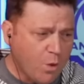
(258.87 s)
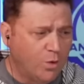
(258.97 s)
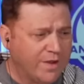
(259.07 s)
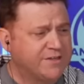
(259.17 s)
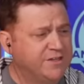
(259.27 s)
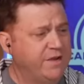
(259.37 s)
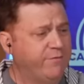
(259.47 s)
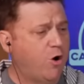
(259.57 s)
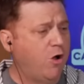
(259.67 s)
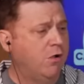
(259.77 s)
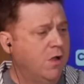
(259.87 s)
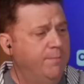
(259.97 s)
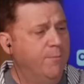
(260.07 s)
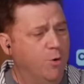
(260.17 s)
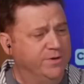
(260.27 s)
We'll get to Dave Hall
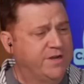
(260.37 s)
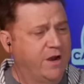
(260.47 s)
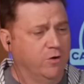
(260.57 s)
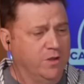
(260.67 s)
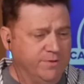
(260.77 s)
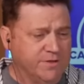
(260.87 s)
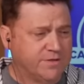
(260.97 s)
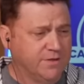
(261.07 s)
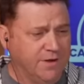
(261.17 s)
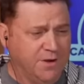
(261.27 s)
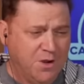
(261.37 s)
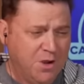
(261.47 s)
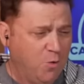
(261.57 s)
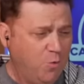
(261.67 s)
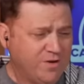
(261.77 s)
momentarily, but
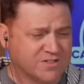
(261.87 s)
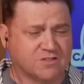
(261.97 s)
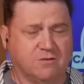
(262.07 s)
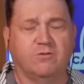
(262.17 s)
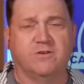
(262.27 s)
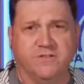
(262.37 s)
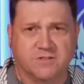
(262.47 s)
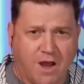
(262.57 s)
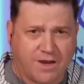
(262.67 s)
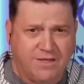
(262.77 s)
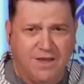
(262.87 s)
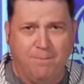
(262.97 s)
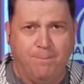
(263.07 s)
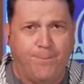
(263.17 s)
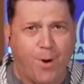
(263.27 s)
what a start to this hockey
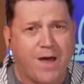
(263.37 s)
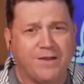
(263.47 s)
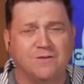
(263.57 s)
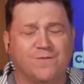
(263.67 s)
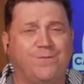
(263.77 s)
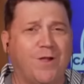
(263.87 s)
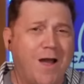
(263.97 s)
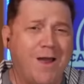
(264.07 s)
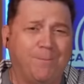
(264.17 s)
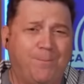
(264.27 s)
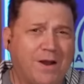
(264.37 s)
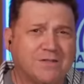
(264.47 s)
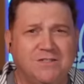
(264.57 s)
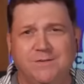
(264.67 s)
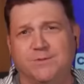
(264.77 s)
game. Bodies flying, puck
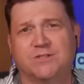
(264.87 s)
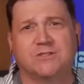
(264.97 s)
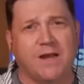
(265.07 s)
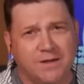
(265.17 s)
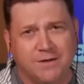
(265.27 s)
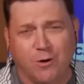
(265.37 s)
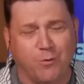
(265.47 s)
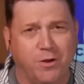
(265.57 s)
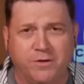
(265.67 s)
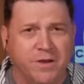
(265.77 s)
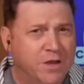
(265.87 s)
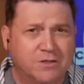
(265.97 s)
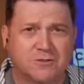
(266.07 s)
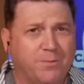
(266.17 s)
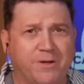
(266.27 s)
seems secondary on
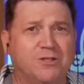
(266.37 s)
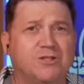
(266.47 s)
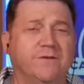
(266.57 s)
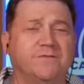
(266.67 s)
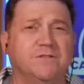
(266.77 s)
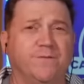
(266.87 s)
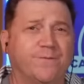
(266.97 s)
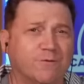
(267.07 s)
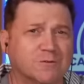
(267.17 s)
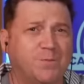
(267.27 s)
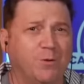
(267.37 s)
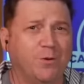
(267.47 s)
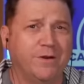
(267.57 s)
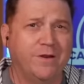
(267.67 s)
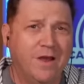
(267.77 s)
so many shifts in the first
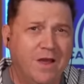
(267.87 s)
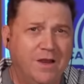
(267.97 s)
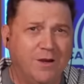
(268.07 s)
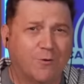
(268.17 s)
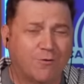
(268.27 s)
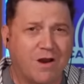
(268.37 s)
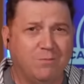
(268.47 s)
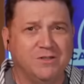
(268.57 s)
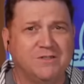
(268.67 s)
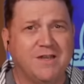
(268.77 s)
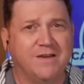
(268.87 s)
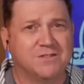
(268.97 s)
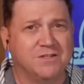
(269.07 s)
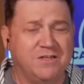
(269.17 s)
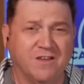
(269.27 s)
period. Incredible
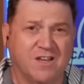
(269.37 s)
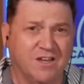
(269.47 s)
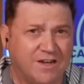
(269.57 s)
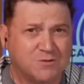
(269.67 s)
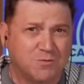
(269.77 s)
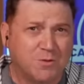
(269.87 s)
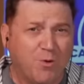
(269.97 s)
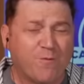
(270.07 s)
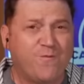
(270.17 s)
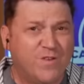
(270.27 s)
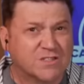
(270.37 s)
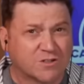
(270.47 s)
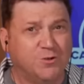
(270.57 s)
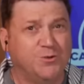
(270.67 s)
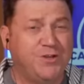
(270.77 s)
intensity. The Canucks were the more
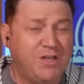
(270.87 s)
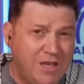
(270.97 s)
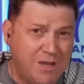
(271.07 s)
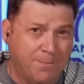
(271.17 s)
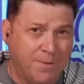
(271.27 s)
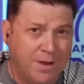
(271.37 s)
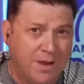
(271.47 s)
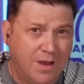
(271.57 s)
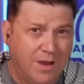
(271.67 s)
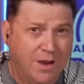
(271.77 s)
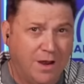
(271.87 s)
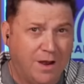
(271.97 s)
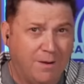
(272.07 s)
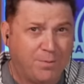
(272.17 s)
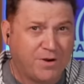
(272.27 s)
physical team,
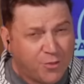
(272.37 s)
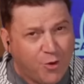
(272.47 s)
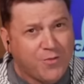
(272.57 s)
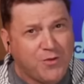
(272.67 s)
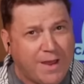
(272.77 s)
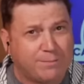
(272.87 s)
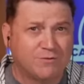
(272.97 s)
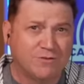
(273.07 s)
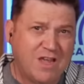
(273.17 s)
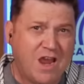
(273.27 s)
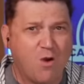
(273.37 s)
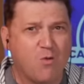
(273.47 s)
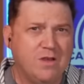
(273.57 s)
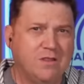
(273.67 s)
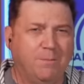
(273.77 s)
but I thought that Abbotsford
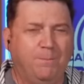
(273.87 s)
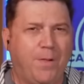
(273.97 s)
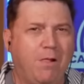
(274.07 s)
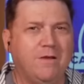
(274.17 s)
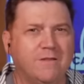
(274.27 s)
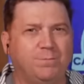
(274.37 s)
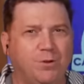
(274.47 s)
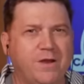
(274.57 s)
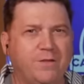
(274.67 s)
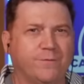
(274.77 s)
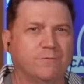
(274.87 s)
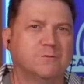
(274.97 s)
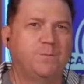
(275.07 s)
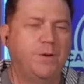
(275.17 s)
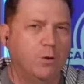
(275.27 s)
carried the bulk of the play in the
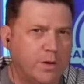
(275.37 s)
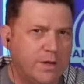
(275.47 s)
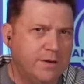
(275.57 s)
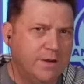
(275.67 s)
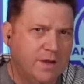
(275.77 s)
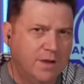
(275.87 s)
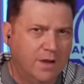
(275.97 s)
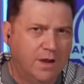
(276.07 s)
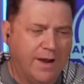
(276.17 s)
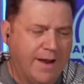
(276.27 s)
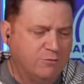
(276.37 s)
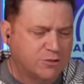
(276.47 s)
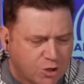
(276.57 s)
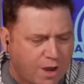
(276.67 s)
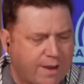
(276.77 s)
first period.
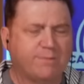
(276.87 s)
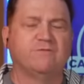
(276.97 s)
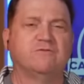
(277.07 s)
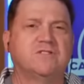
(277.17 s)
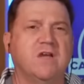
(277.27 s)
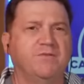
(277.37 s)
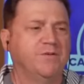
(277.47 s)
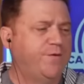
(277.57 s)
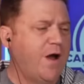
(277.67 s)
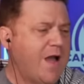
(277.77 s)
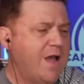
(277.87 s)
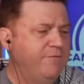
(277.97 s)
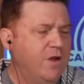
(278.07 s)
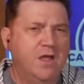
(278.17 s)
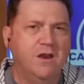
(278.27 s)
Outshot Abbotsford
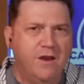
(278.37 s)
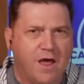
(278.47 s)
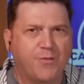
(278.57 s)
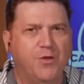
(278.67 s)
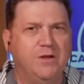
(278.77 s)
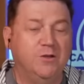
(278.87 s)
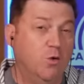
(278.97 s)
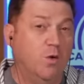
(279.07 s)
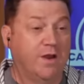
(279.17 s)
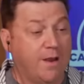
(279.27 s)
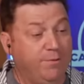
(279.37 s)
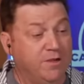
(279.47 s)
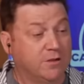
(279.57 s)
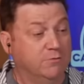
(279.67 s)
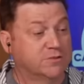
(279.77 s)
7-5, nothing doing. A couple
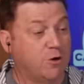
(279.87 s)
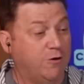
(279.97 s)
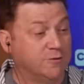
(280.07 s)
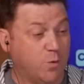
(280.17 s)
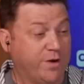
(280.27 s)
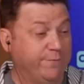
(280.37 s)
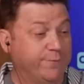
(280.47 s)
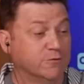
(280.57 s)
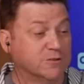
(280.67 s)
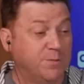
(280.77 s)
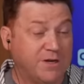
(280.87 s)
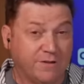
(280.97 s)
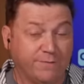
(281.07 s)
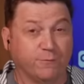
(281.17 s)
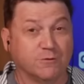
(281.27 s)
of close calls, one in the first minute
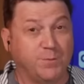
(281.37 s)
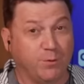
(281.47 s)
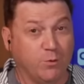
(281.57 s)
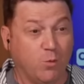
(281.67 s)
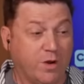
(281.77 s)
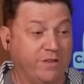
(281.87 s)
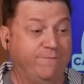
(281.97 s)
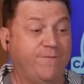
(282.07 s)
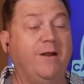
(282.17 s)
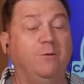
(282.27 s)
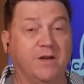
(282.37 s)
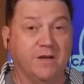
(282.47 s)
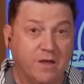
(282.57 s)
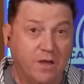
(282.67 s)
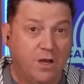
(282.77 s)
of the first period, one in the final
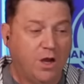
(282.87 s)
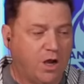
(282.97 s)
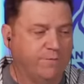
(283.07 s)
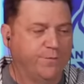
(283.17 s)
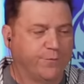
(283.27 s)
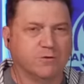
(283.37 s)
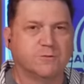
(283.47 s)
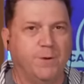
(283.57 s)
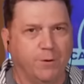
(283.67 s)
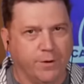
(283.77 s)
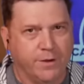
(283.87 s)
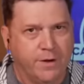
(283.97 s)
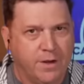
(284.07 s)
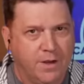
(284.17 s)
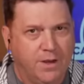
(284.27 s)
minute of the first
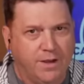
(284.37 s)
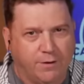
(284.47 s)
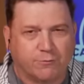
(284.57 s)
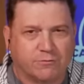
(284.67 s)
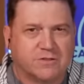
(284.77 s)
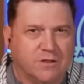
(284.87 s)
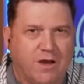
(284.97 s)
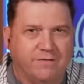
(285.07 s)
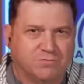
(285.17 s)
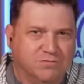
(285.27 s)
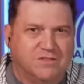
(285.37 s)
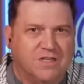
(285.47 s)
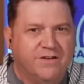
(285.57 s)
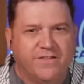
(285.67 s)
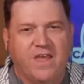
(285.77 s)
period. And Artur Silovs was
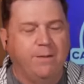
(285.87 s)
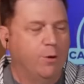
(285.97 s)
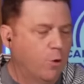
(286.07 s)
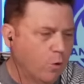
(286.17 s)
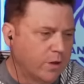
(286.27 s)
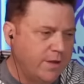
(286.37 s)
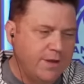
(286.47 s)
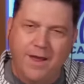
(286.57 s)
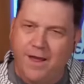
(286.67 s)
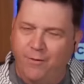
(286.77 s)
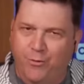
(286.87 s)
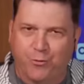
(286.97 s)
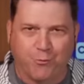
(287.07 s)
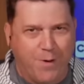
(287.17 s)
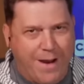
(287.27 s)
into the game early and
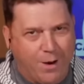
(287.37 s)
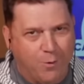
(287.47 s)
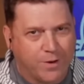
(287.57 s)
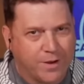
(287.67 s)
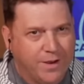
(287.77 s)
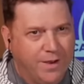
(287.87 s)
throughout.